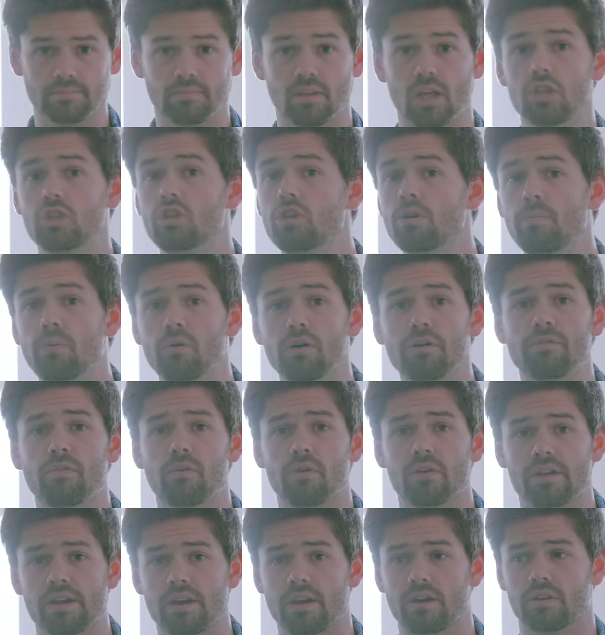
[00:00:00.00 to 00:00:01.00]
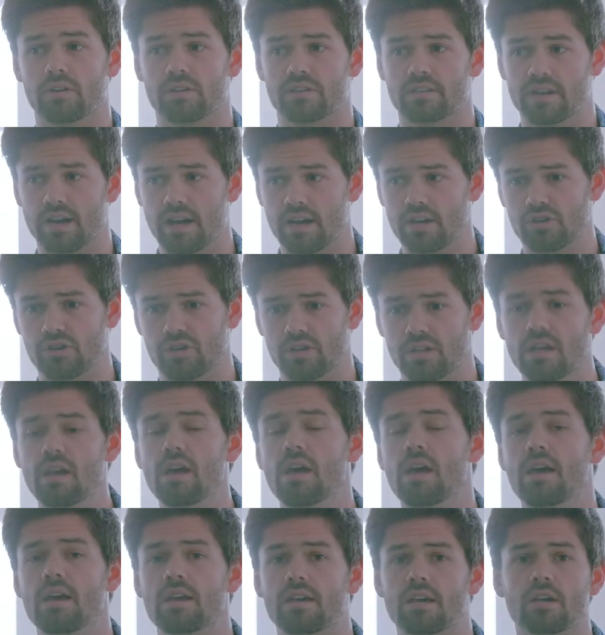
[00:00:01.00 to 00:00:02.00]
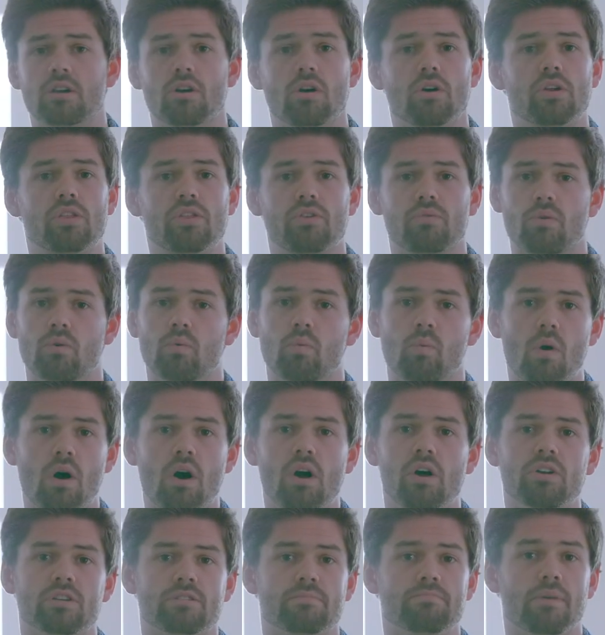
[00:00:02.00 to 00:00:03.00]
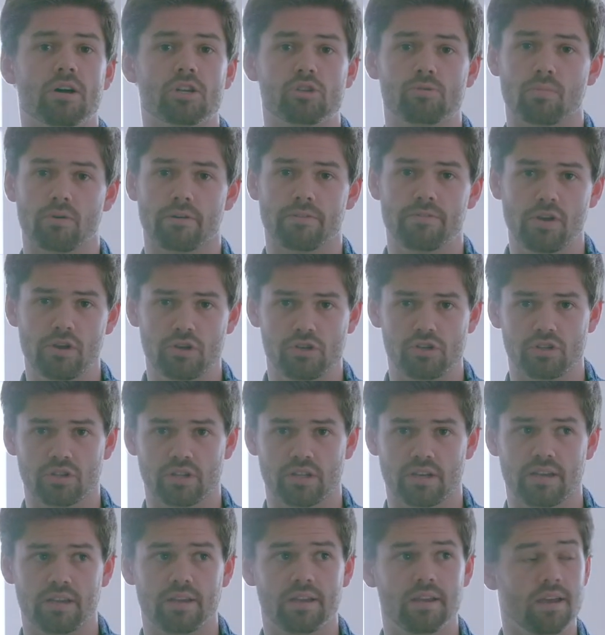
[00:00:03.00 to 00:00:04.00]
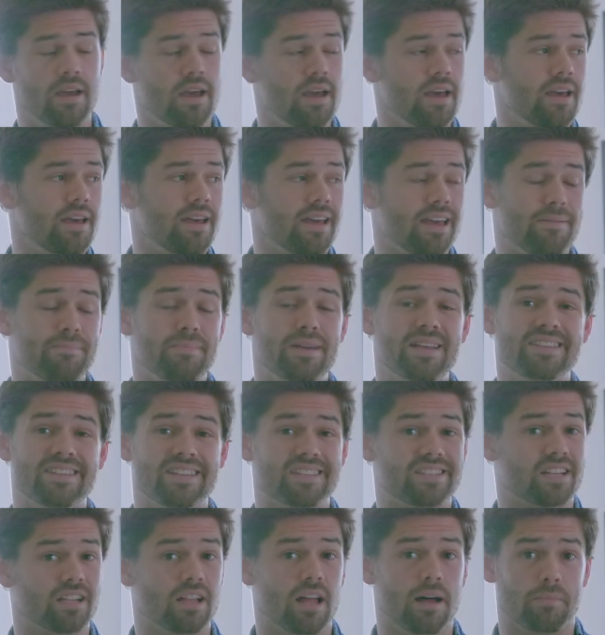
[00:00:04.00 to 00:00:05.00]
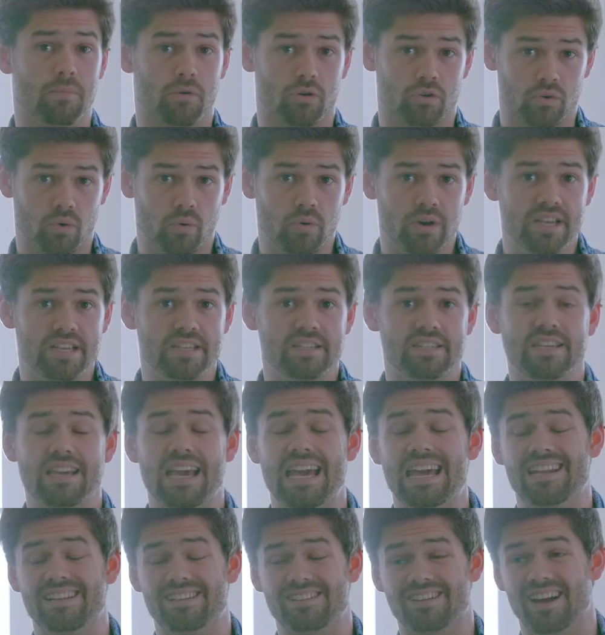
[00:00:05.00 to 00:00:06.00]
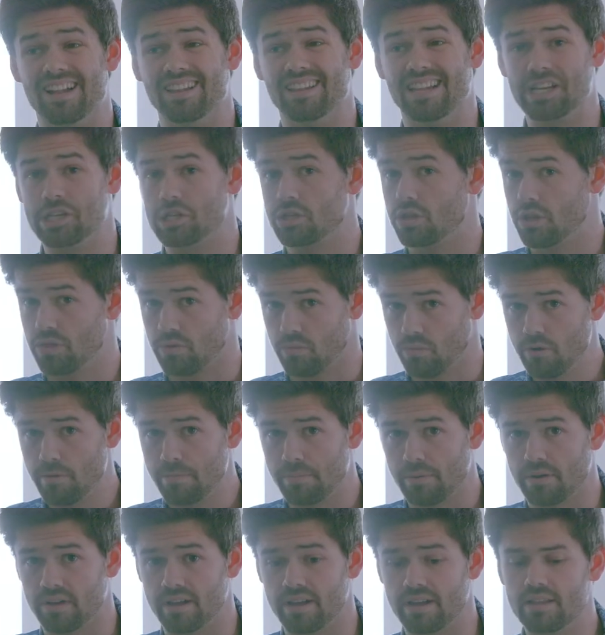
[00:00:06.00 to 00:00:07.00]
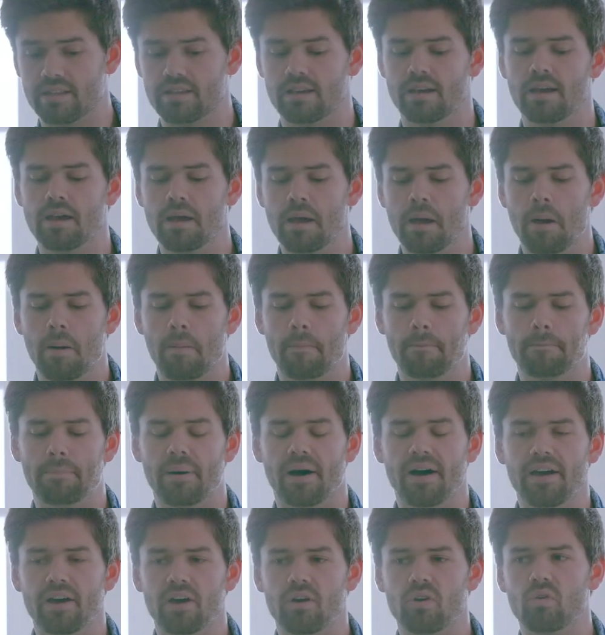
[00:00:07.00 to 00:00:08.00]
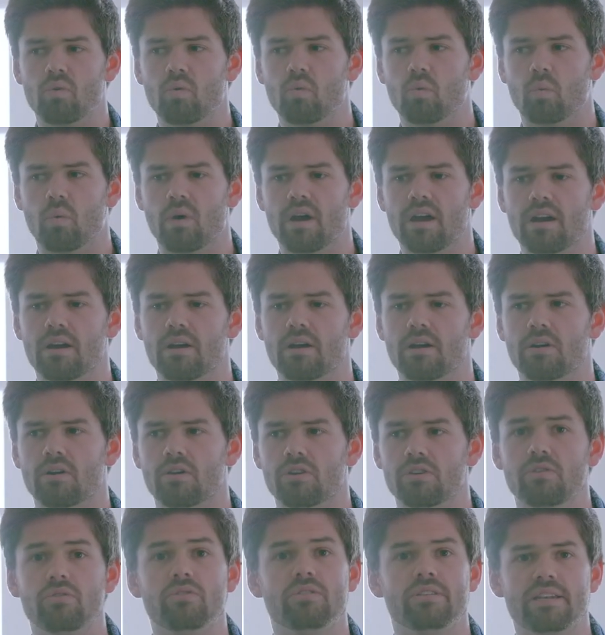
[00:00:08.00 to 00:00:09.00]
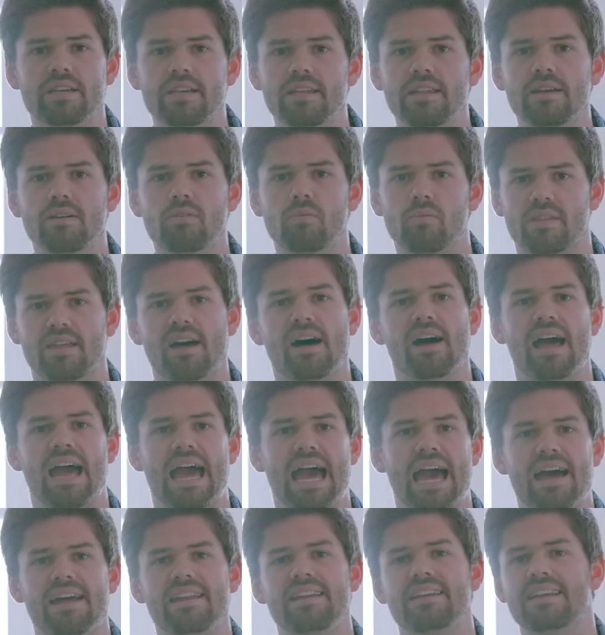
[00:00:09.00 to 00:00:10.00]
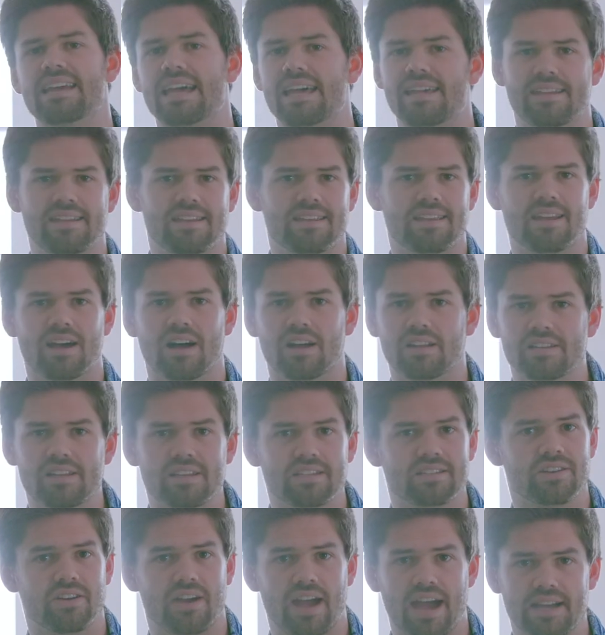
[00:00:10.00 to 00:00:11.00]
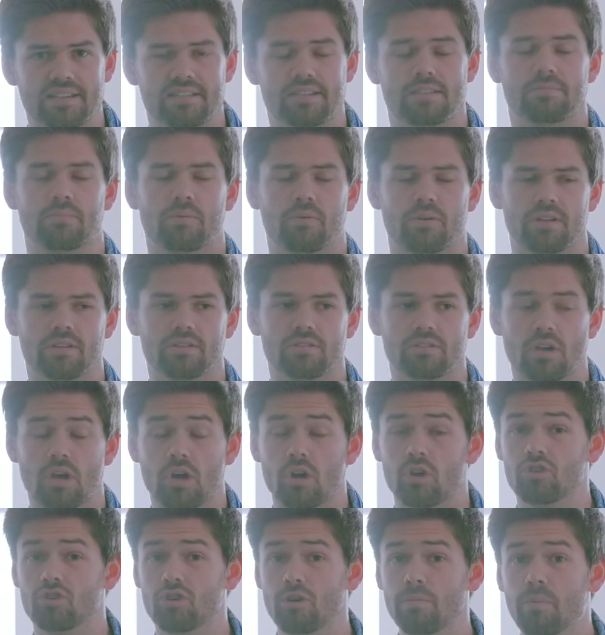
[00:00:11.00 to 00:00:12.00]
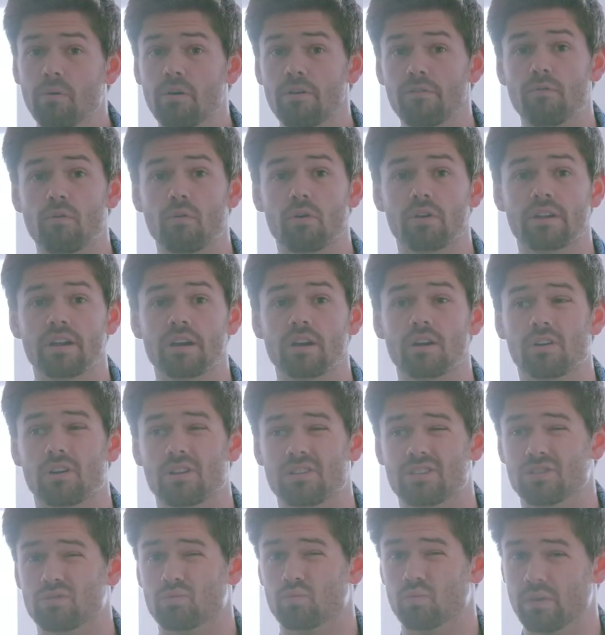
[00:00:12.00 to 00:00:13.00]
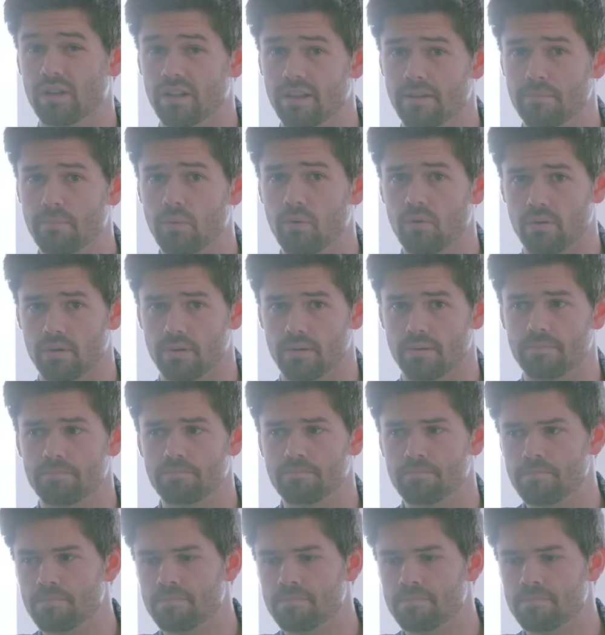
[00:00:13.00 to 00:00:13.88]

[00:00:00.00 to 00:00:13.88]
A 2.4 gigahertz connection can go through walls much more efficiently it means it's a lot more noisy and it's got less throughput, but where you need it without adding in unnecessary access points, 2.4 gigahertz is really important.